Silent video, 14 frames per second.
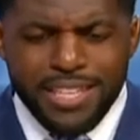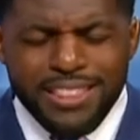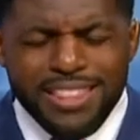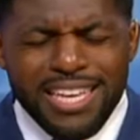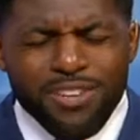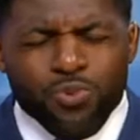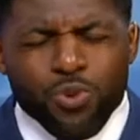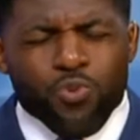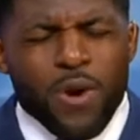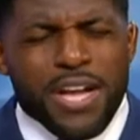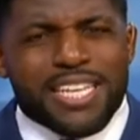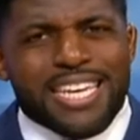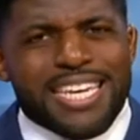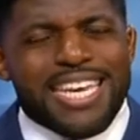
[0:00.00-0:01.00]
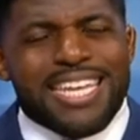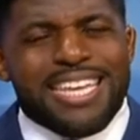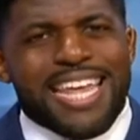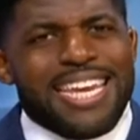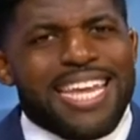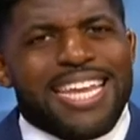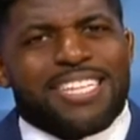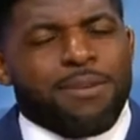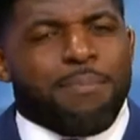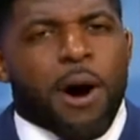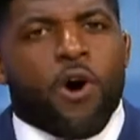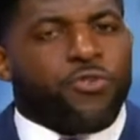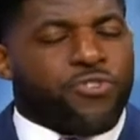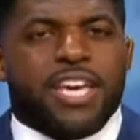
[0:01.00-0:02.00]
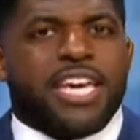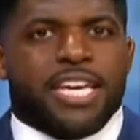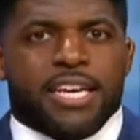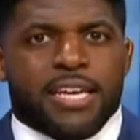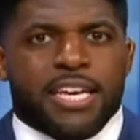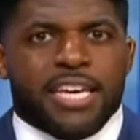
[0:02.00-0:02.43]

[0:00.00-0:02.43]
This was when they needed you most, Zeke.